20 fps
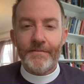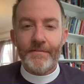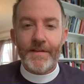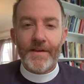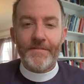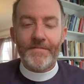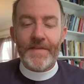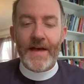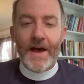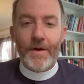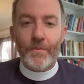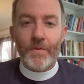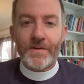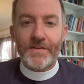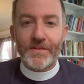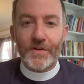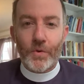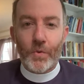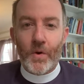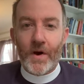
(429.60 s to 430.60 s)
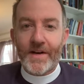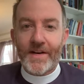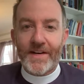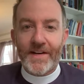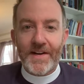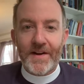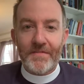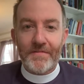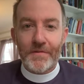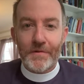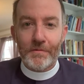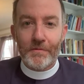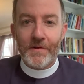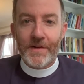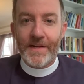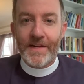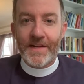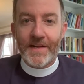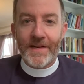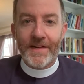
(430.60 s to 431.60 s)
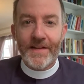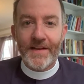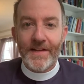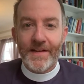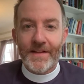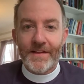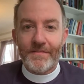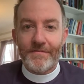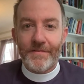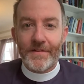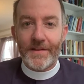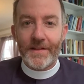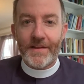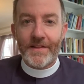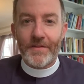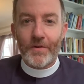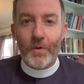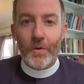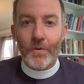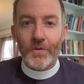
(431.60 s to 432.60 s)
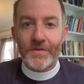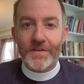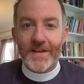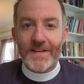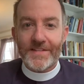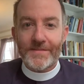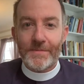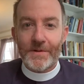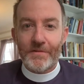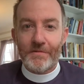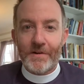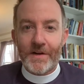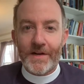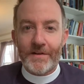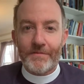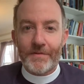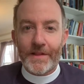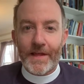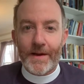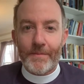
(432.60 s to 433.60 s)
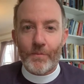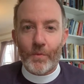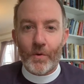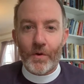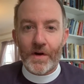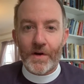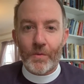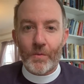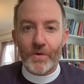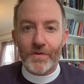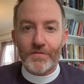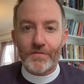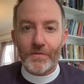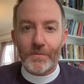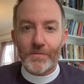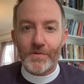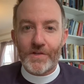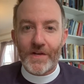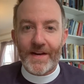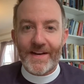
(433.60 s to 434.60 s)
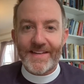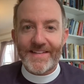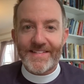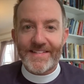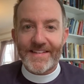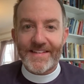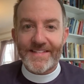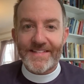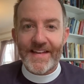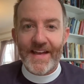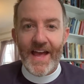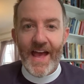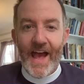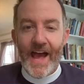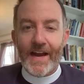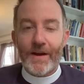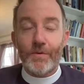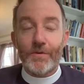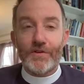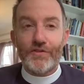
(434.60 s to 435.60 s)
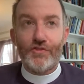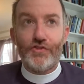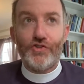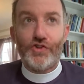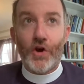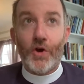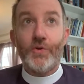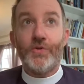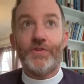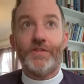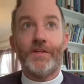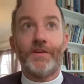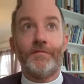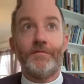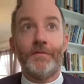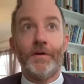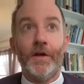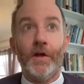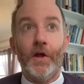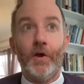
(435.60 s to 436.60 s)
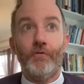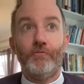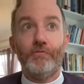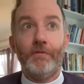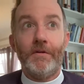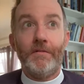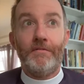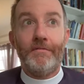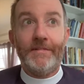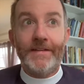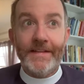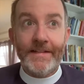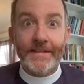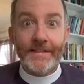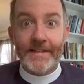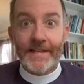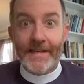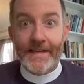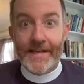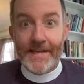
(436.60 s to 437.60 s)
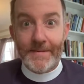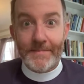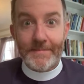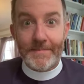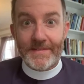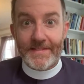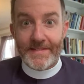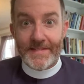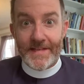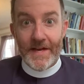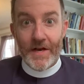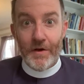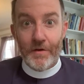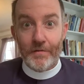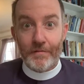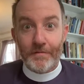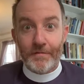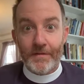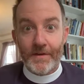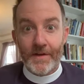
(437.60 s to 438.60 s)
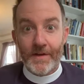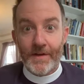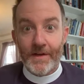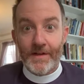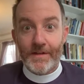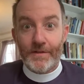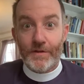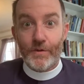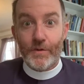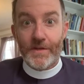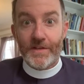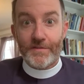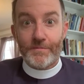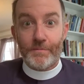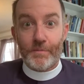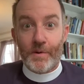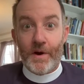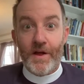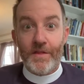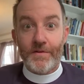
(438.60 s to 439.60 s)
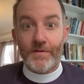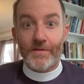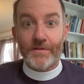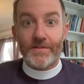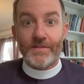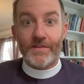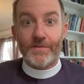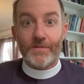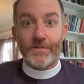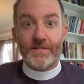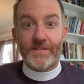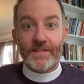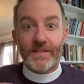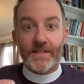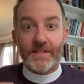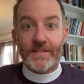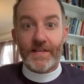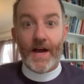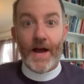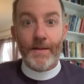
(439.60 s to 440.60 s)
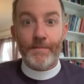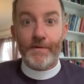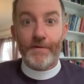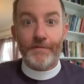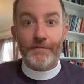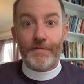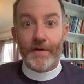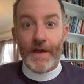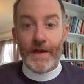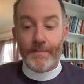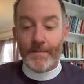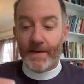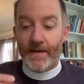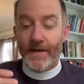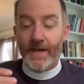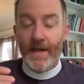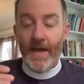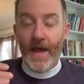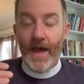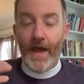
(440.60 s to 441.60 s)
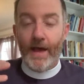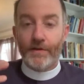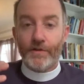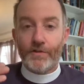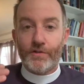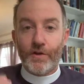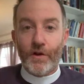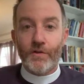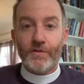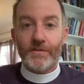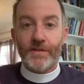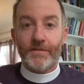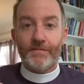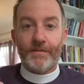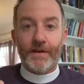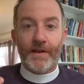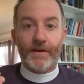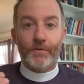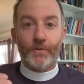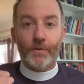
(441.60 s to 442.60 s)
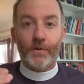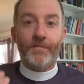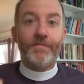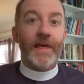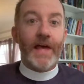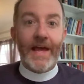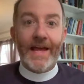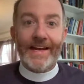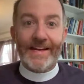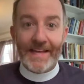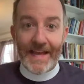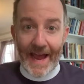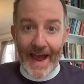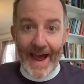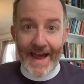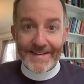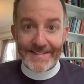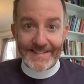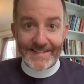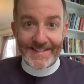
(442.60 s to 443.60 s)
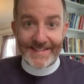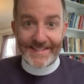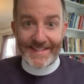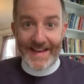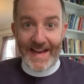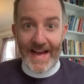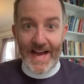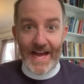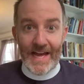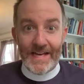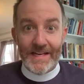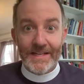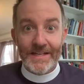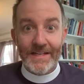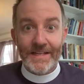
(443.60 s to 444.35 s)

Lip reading: if that wasn't quite enough, the reading for the Old Testament reading for that morning was from Genesis. And it was Joseph revealing himself to his brothers. This was in the time of famine. And Joseph who they had cast aside.